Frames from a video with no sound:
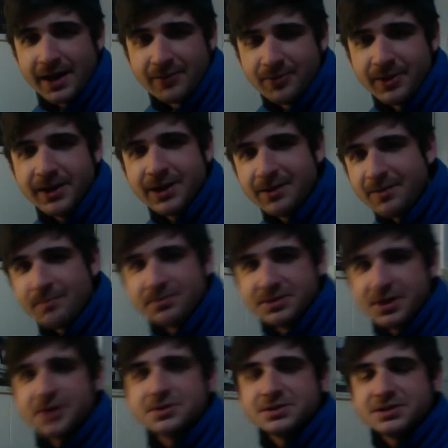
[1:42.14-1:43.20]
really get on my
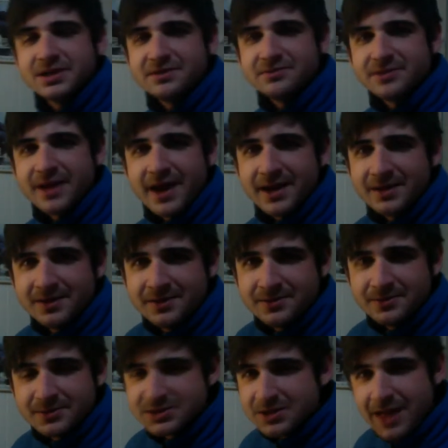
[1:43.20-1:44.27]
production team for that. They're
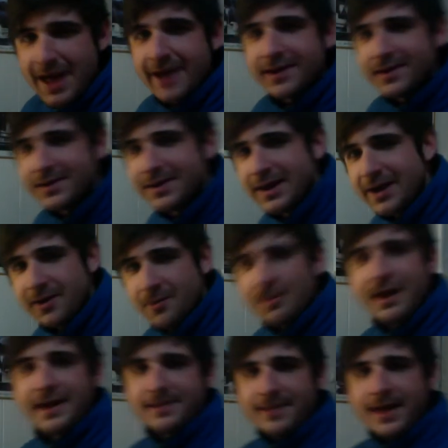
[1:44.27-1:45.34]
slacking, and I don't
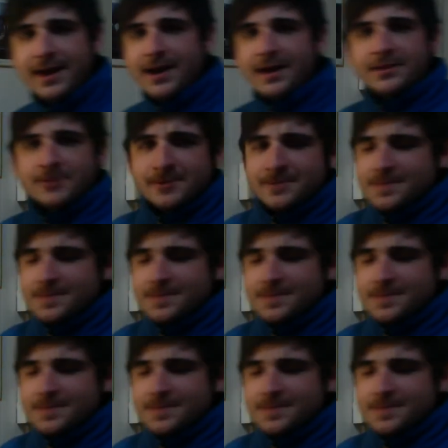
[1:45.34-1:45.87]
like that either.